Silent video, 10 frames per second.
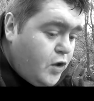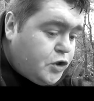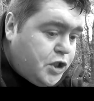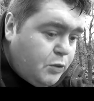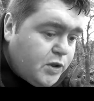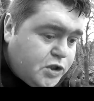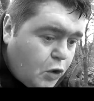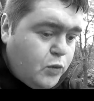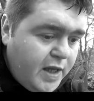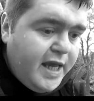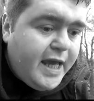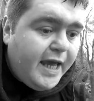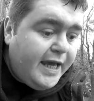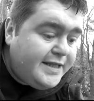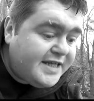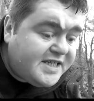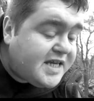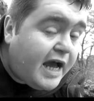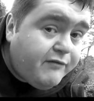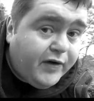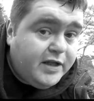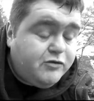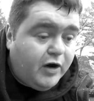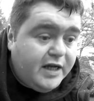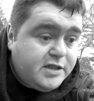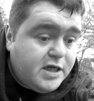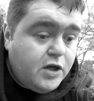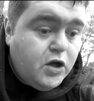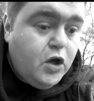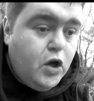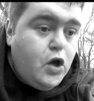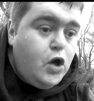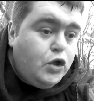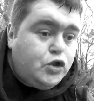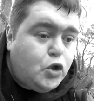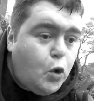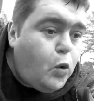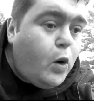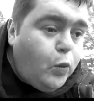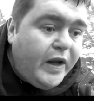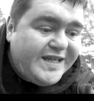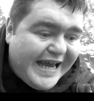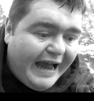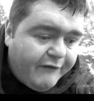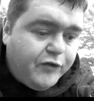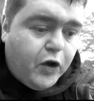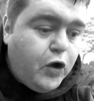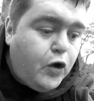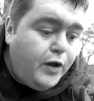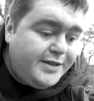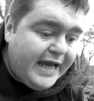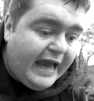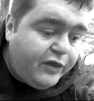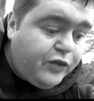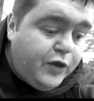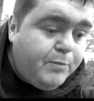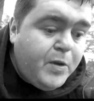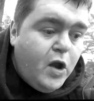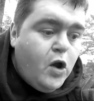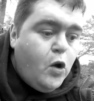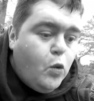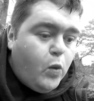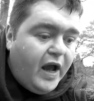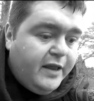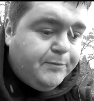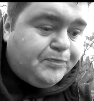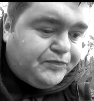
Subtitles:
she was only discovered, right, 2 weeks after her death, when